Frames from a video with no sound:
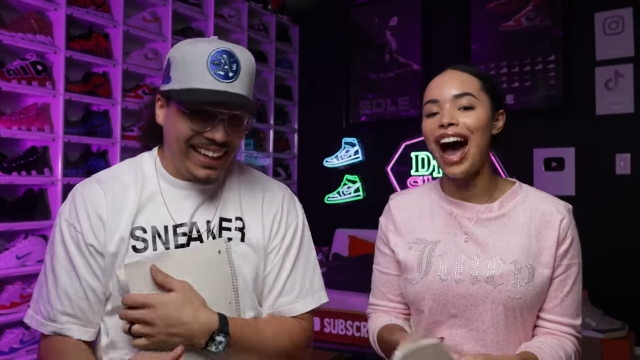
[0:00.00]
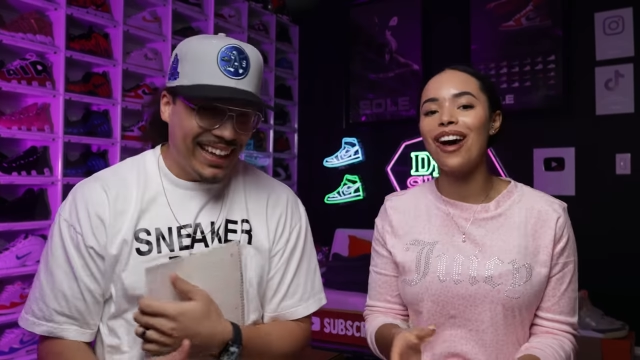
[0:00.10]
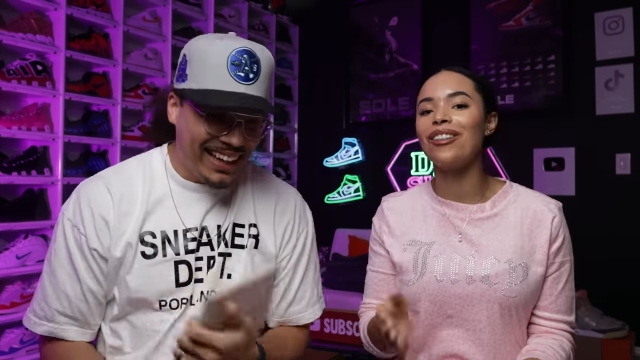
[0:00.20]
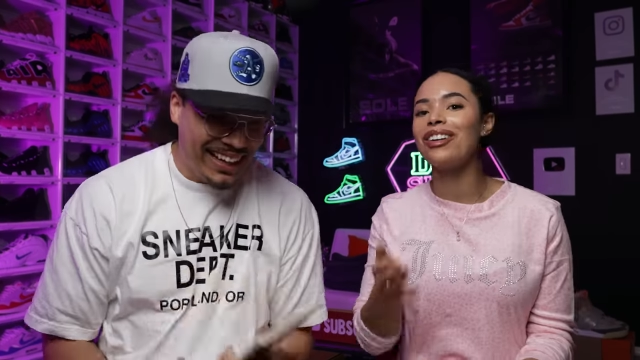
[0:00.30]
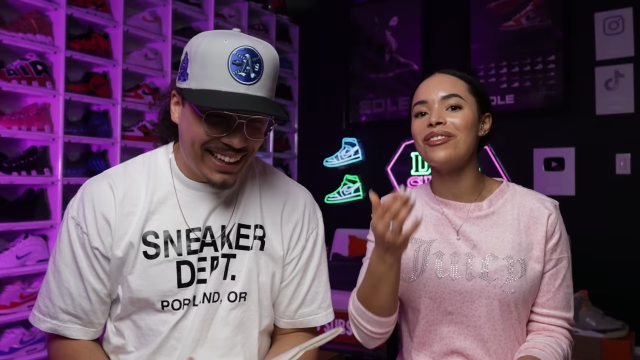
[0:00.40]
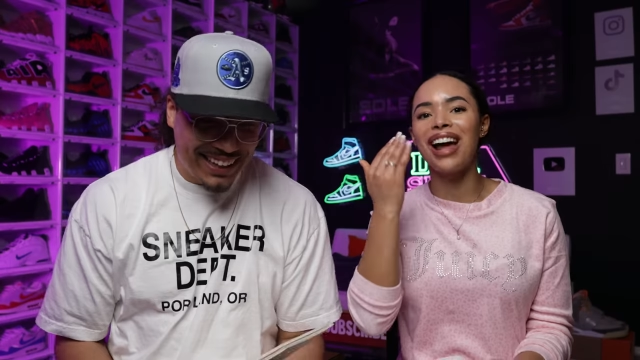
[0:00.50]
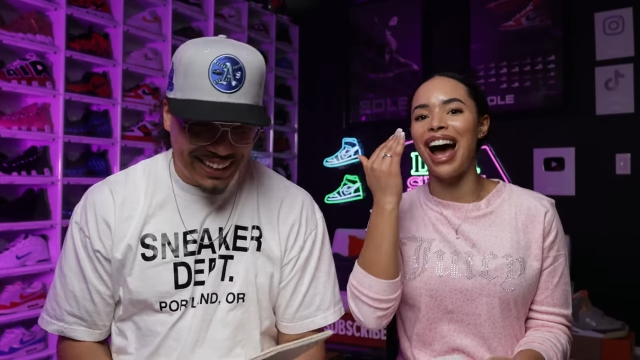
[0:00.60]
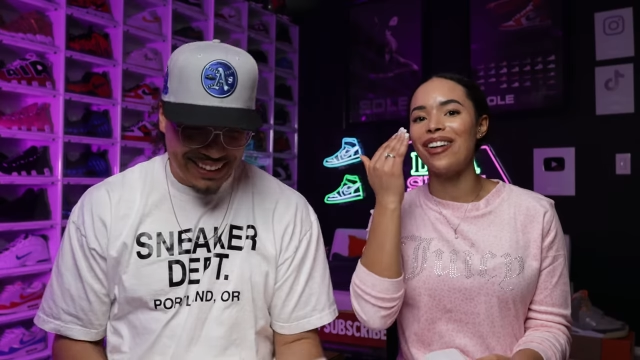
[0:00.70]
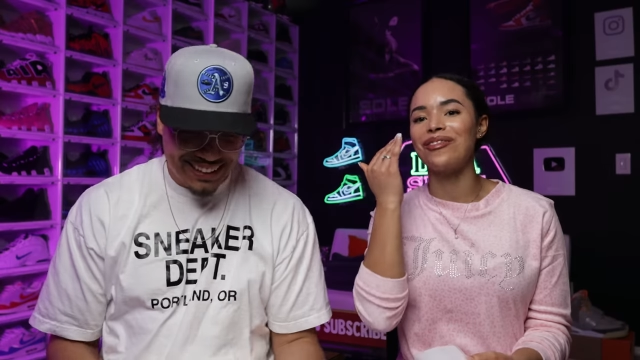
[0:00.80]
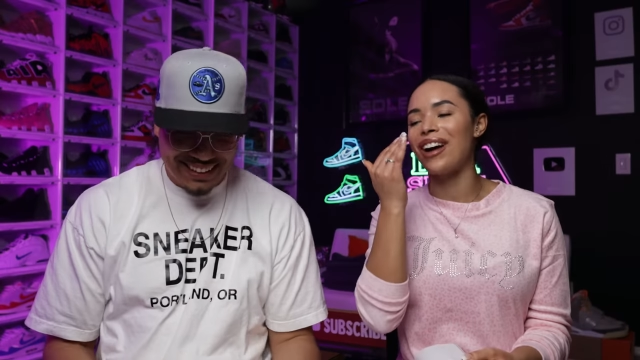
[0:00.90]
Speaker 1: I won't even
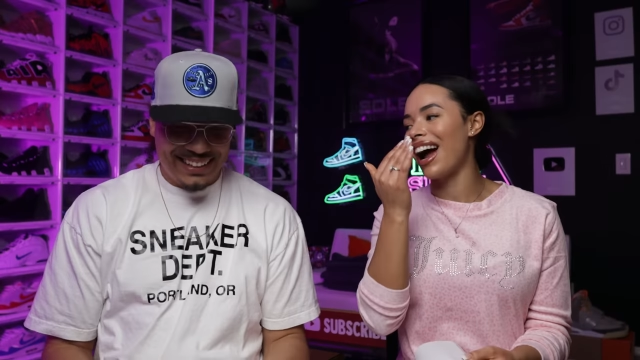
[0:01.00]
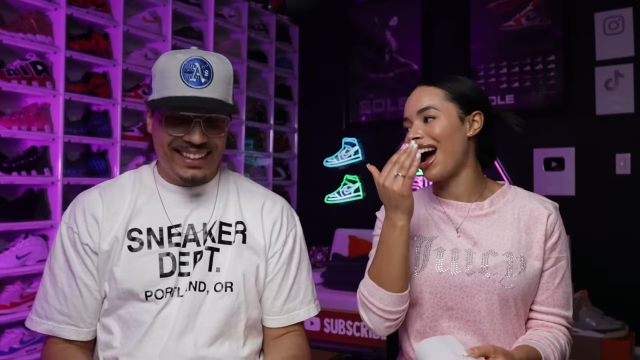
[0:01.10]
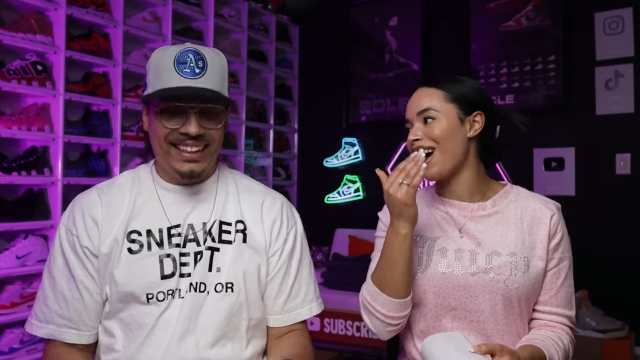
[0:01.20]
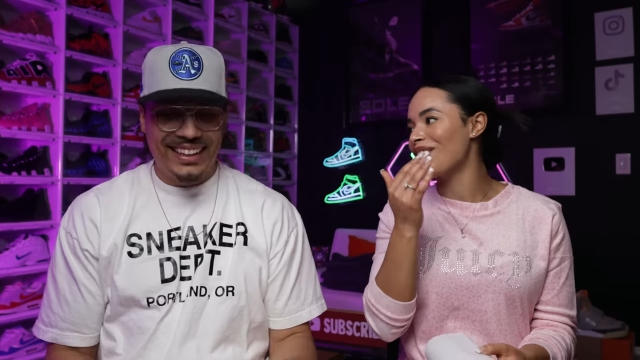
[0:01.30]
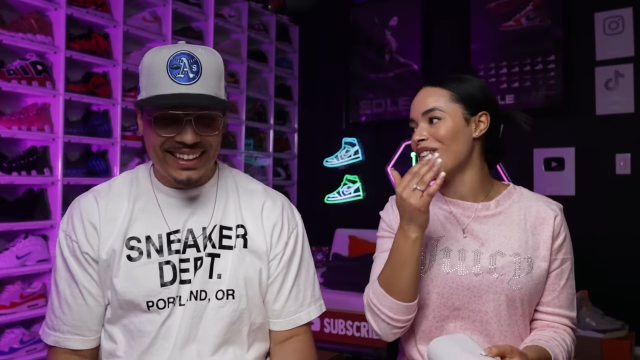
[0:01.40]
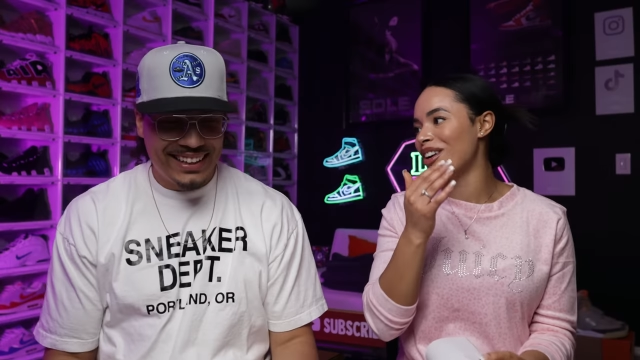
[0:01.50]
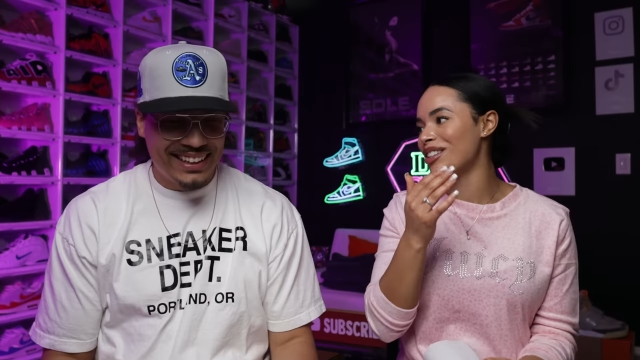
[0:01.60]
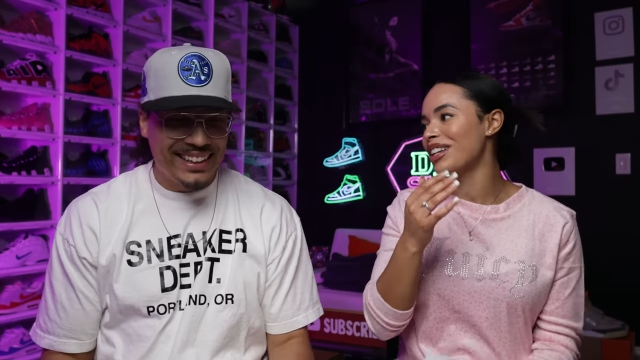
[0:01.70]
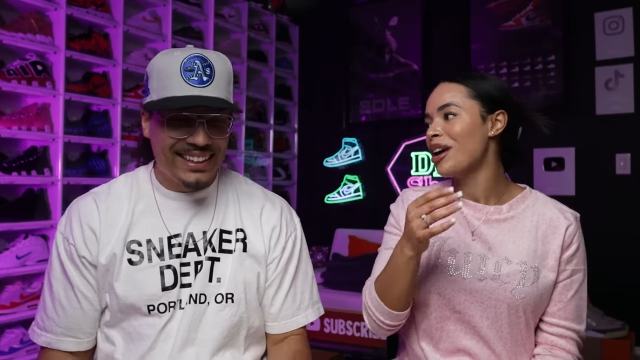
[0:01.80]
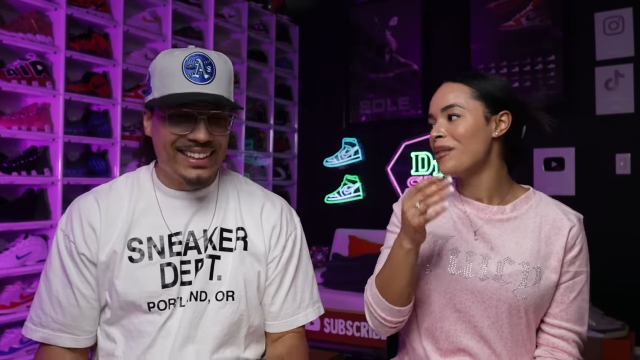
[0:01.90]
have my
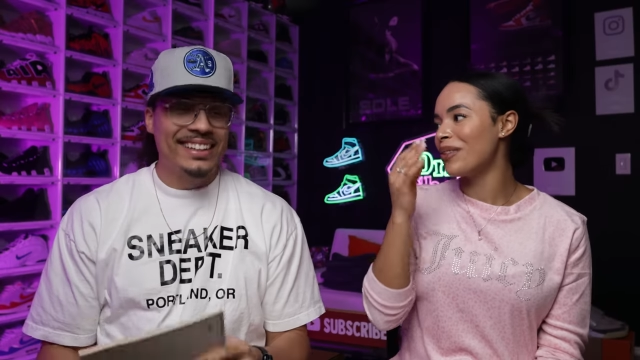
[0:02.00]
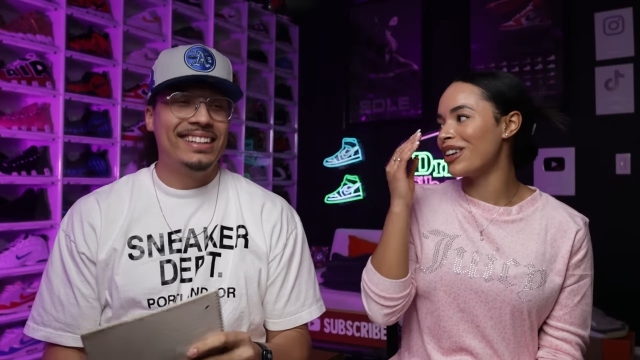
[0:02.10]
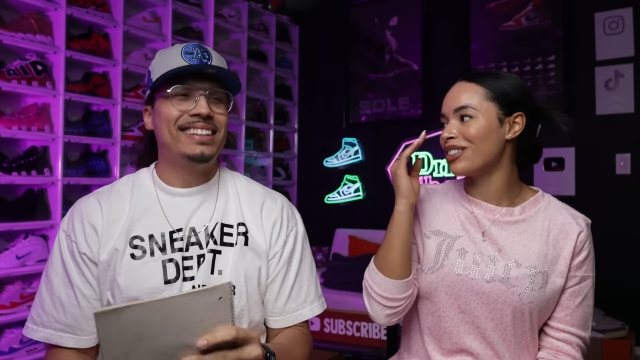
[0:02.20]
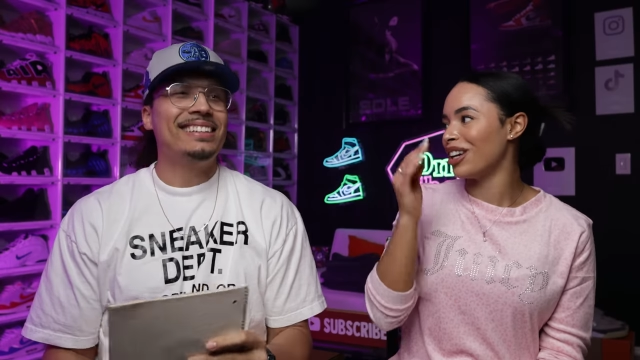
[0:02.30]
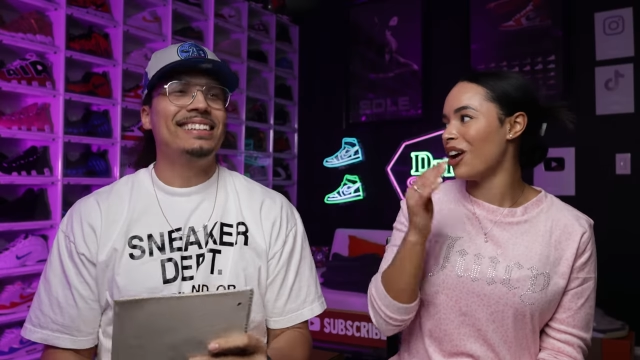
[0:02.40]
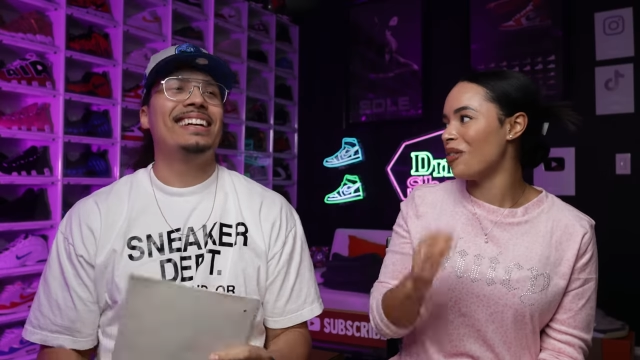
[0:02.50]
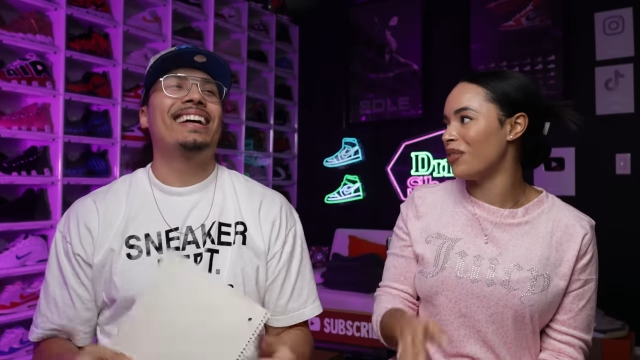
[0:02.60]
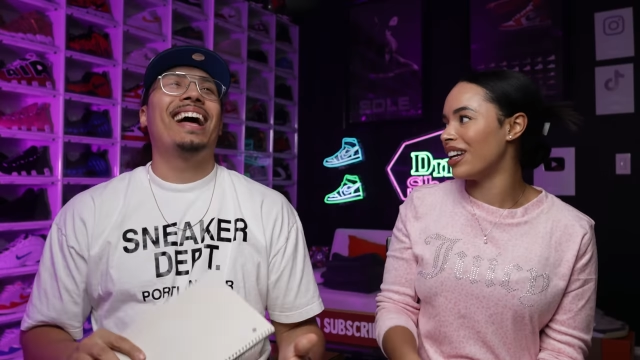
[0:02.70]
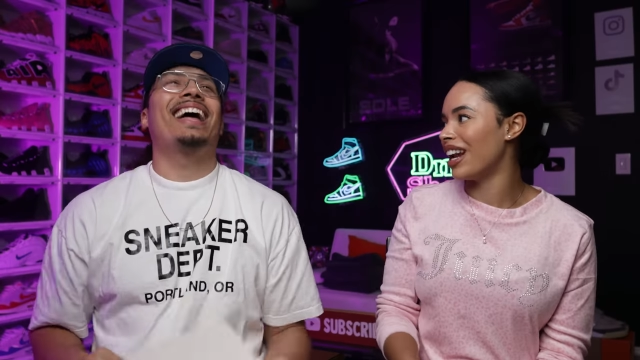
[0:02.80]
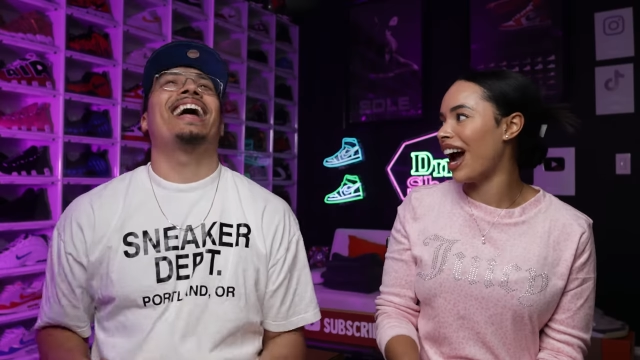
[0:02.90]
eyeballs peeled
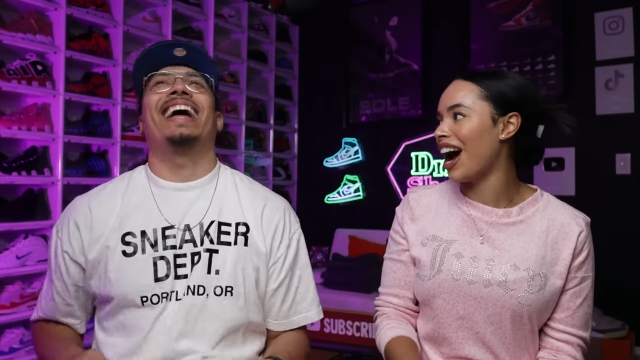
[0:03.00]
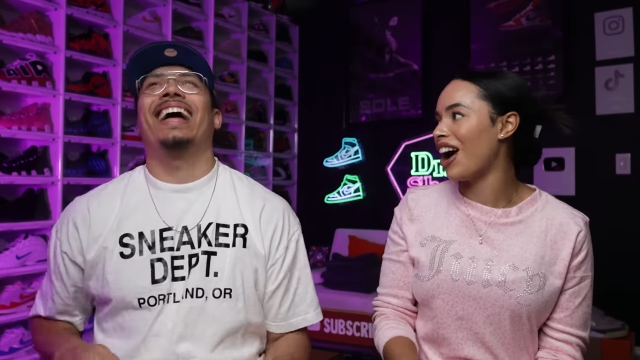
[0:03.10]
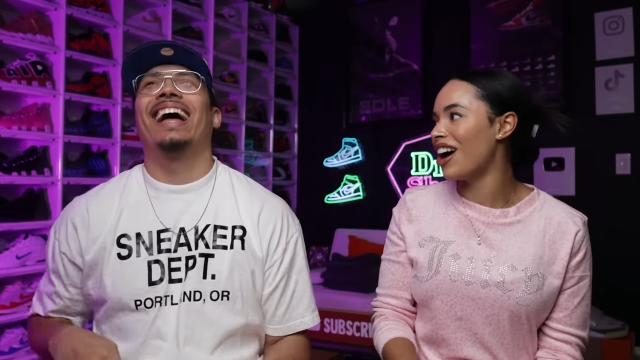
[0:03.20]
open at